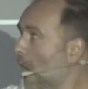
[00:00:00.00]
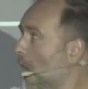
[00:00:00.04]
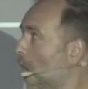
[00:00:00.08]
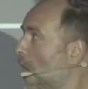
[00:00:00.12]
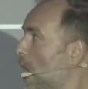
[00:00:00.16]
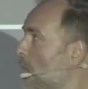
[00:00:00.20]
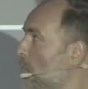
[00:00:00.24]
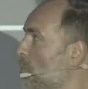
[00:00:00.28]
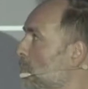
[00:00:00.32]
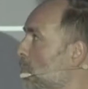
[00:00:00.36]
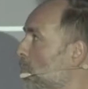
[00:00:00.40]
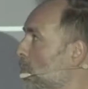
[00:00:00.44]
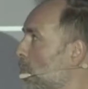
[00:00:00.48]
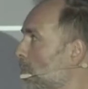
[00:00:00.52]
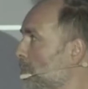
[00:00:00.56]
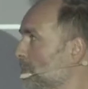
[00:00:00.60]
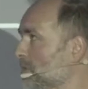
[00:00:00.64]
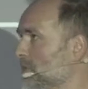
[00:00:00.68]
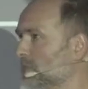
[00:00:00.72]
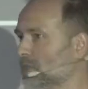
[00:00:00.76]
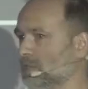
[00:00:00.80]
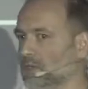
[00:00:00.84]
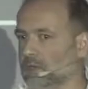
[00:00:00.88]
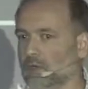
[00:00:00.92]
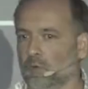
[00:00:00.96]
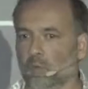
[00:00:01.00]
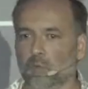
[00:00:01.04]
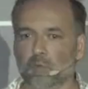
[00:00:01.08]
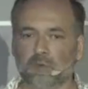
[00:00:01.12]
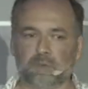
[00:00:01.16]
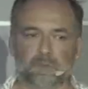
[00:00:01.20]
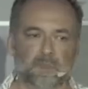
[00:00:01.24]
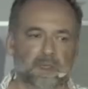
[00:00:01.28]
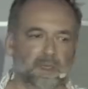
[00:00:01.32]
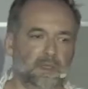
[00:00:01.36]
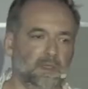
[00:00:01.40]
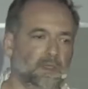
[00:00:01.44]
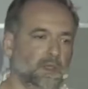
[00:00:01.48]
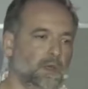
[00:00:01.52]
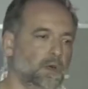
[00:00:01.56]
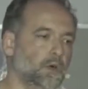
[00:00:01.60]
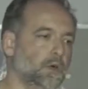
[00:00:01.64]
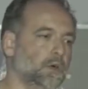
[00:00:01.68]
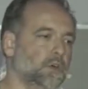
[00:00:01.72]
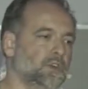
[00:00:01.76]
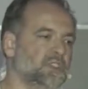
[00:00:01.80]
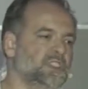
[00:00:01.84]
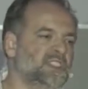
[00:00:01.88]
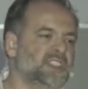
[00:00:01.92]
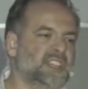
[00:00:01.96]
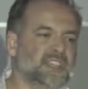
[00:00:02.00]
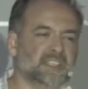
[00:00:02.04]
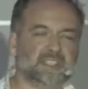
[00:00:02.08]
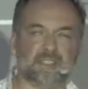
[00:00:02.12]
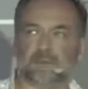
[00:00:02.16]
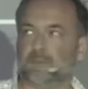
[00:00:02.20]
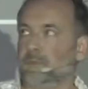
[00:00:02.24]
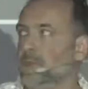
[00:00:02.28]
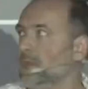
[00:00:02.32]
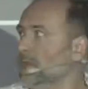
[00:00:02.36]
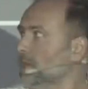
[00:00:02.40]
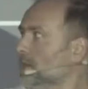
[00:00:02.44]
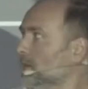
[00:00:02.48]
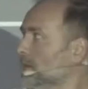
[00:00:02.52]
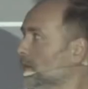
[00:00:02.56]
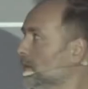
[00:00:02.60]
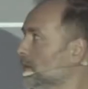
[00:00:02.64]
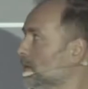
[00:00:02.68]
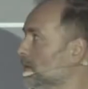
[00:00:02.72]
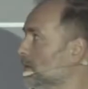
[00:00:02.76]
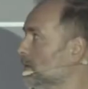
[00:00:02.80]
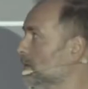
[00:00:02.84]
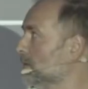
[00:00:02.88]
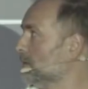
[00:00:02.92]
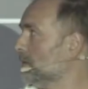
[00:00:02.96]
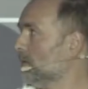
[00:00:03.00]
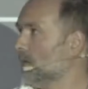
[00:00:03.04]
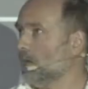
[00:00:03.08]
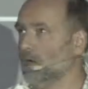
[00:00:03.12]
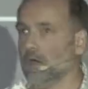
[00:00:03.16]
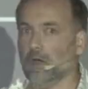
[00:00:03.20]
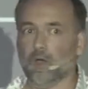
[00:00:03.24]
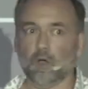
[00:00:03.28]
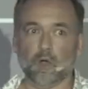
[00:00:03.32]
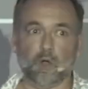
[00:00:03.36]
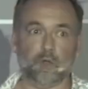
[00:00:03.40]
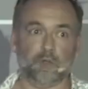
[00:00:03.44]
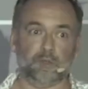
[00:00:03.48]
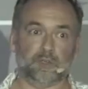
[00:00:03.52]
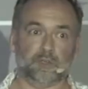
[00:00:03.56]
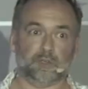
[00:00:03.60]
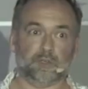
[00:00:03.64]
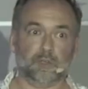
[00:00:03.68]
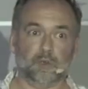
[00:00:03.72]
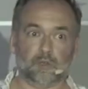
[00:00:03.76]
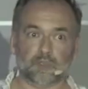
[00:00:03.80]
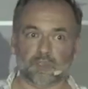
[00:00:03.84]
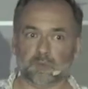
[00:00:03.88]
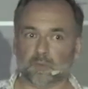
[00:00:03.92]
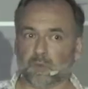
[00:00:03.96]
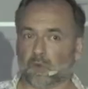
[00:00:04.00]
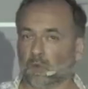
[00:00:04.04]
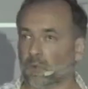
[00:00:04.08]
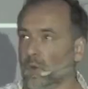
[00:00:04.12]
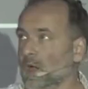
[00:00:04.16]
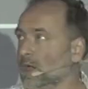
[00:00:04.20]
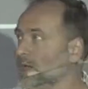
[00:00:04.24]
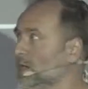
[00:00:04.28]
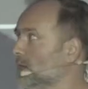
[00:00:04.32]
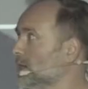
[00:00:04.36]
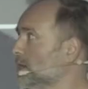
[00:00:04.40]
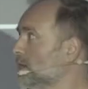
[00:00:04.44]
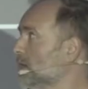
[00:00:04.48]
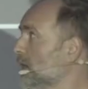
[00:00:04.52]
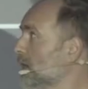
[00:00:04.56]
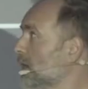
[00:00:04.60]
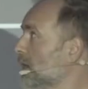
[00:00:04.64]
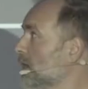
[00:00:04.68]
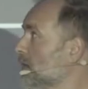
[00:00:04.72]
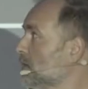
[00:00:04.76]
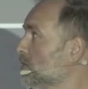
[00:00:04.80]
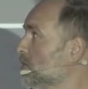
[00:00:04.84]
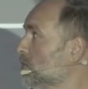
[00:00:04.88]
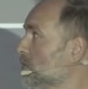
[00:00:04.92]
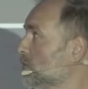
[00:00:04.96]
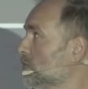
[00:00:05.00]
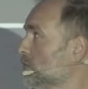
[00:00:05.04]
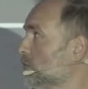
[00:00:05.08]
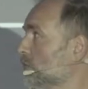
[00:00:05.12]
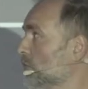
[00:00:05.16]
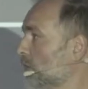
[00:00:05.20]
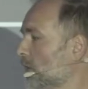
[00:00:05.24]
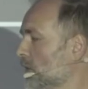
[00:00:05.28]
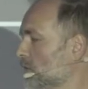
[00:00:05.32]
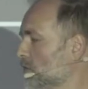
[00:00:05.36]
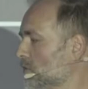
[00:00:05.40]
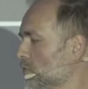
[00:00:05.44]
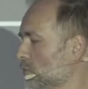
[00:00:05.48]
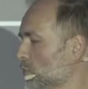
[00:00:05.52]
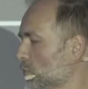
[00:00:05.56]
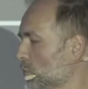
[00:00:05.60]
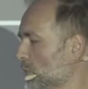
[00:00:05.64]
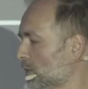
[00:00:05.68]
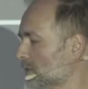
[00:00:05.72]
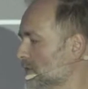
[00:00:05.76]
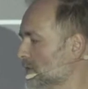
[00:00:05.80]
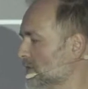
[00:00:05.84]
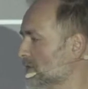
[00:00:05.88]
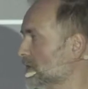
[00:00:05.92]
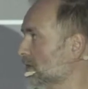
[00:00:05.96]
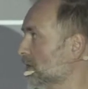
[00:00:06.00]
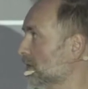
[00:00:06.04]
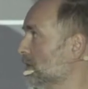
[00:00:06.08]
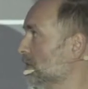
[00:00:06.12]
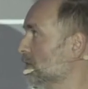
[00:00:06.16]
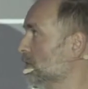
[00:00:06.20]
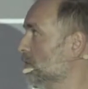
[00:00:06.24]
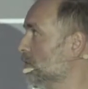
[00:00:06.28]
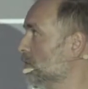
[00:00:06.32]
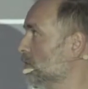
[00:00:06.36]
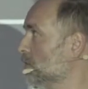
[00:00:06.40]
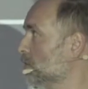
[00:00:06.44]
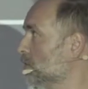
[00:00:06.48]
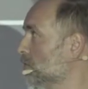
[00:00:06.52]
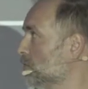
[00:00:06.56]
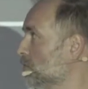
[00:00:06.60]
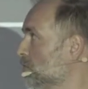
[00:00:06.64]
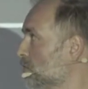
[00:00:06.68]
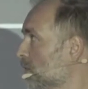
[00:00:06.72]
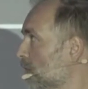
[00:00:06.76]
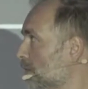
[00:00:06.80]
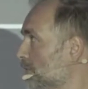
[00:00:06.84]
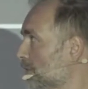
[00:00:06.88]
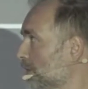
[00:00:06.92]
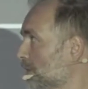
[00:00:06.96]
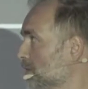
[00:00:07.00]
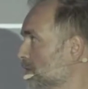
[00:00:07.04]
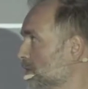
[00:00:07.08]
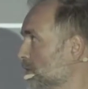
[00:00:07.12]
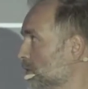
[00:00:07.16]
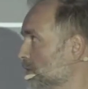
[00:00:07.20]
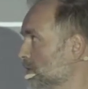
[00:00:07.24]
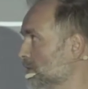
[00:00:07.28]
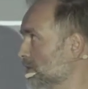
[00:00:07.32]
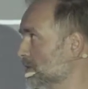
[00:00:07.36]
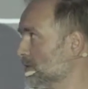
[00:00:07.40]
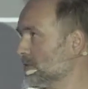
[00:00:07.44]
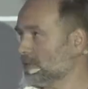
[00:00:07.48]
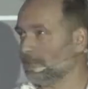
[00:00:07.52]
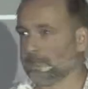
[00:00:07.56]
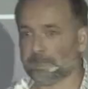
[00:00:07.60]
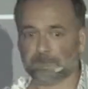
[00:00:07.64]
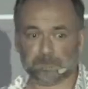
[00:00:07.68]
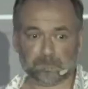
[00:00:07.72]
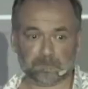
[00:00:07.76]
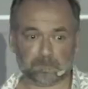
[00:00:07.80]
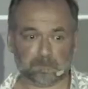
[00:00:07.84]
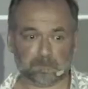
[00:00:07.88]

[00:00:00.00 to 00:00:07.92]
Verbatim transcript: How prompt would be your DSP or your technology provider to integrate you with new traffic sources?